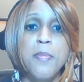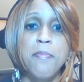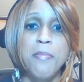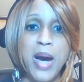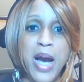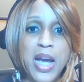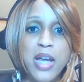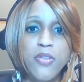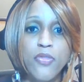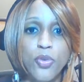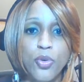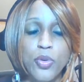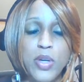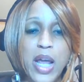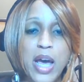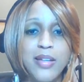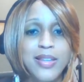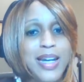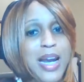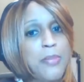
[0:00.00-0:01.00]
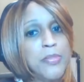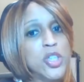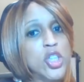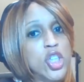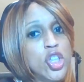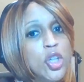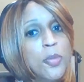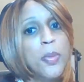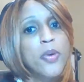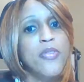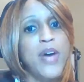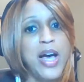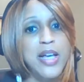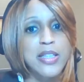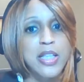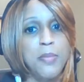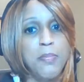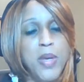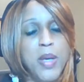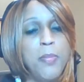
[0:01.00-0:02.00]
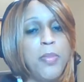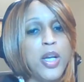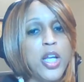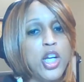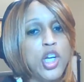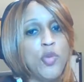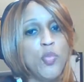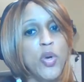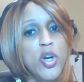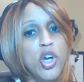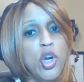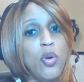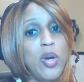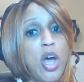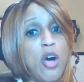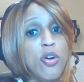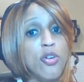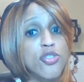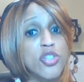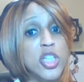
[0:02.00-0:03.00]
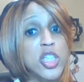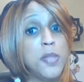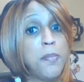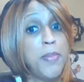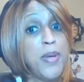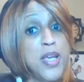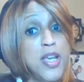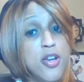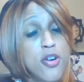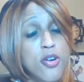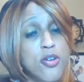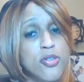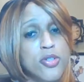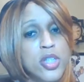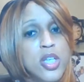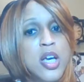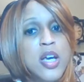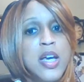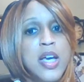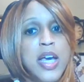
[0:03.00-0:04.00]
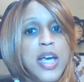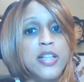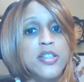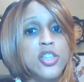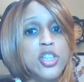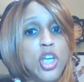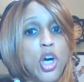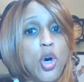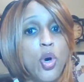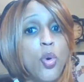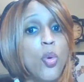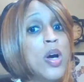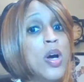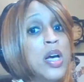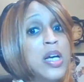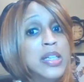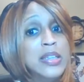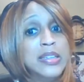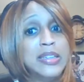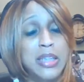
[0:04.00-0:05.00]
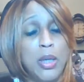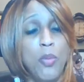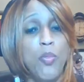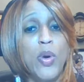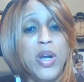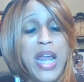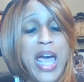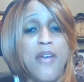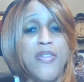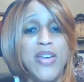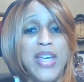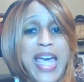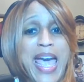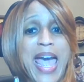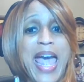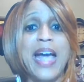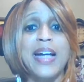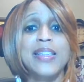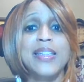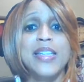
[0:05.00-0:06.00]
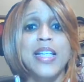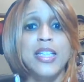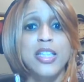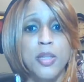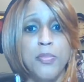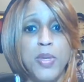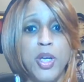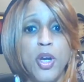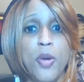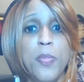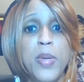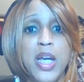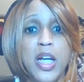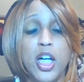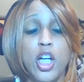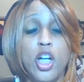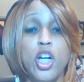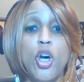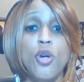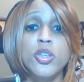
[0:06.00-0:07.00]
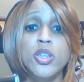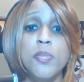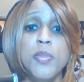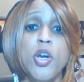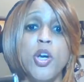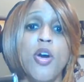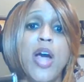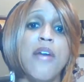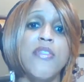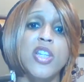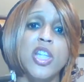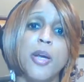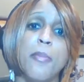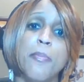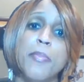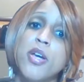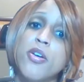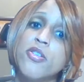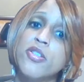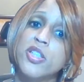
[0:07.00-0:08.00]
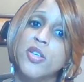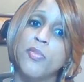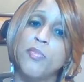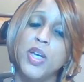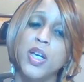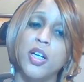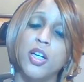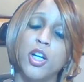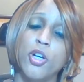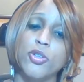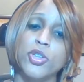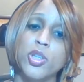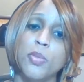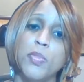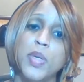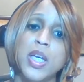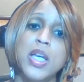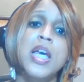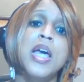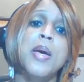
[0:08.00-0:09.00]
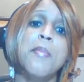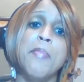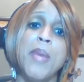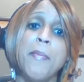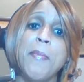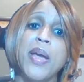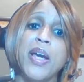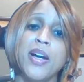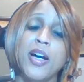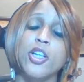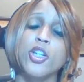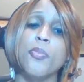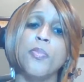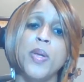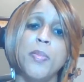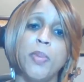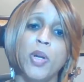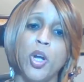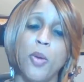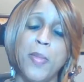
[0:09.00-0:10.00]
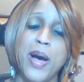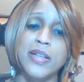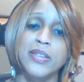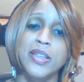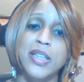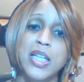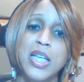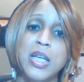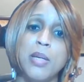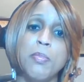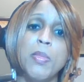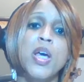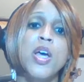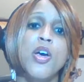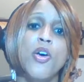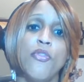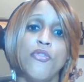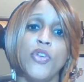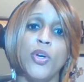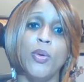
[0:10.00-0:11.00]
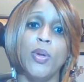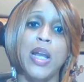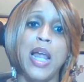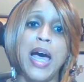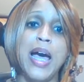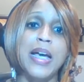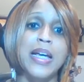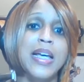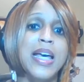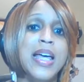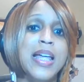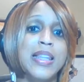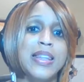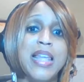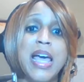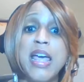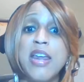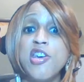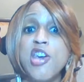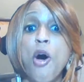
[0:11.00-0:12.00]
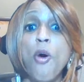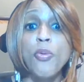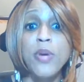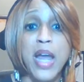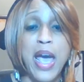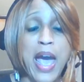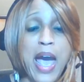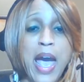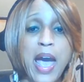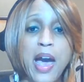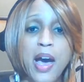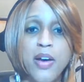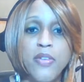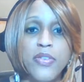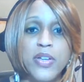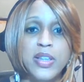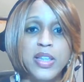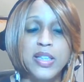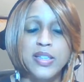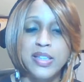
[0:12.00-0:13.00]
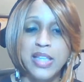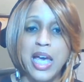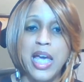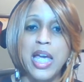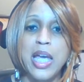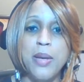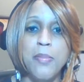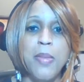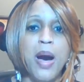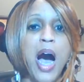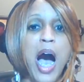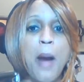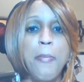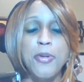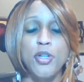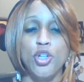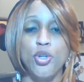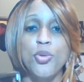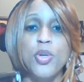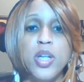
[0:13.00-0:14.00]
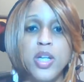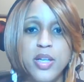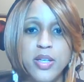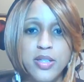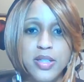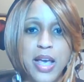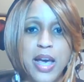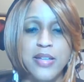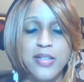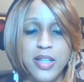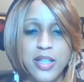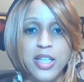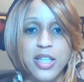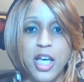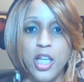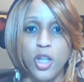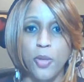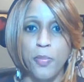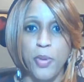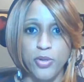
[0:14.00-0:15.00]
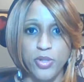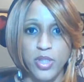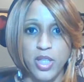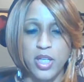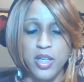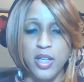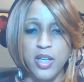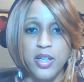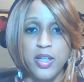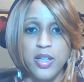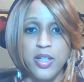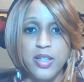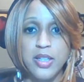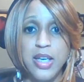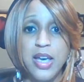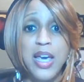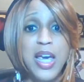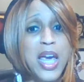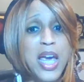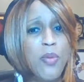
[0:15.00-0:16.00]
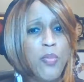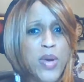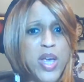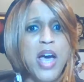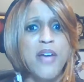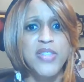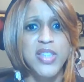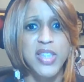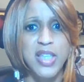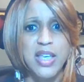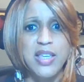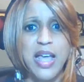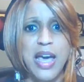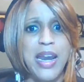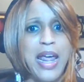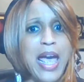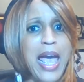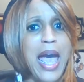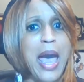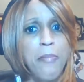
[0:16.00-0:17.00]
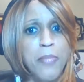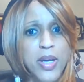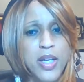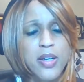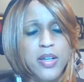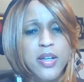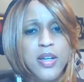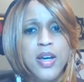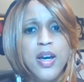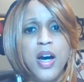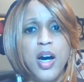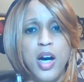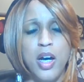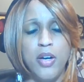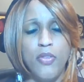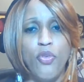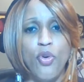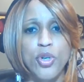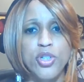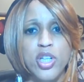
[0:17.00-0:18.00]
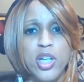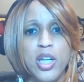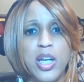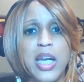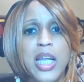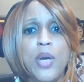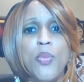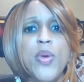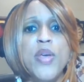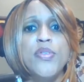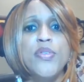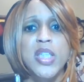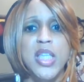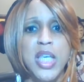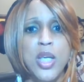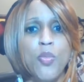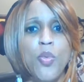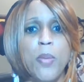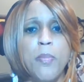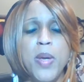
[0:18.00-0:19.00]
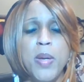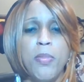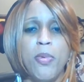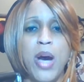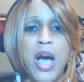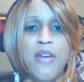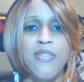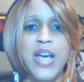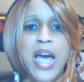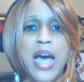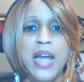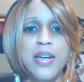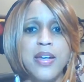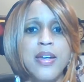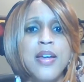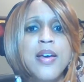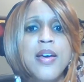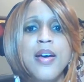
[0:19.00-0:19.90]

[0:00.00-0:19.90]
mindful now that I'm supervising people and we're no longer just peers. And so someone having access to me or being close to me or having the appearance of being close to me may make other people on my team feel like they don't have the same opportunities as this other person does. And we have seen that happen, unfortunately. We've seen where people have gotten